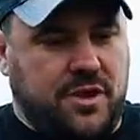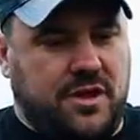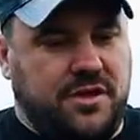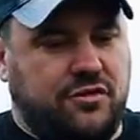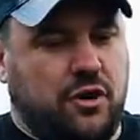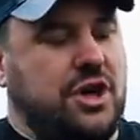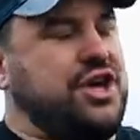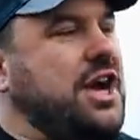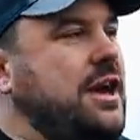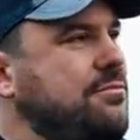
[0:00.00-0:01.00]
In the
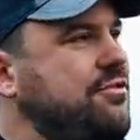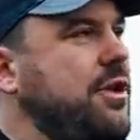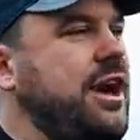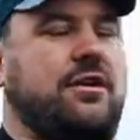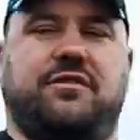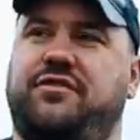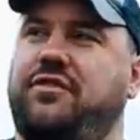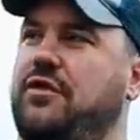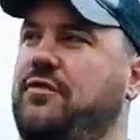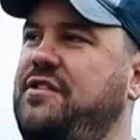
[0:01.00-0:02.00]
Scottish Games, the record's
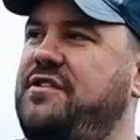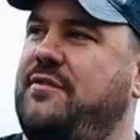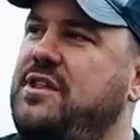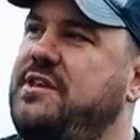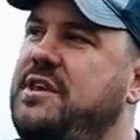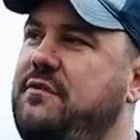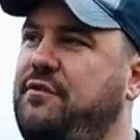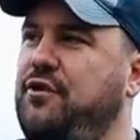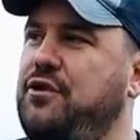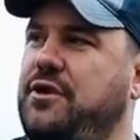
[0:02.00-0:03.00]
just over 17
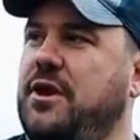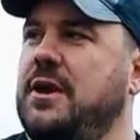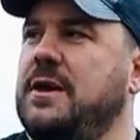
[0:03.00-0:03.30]
foot,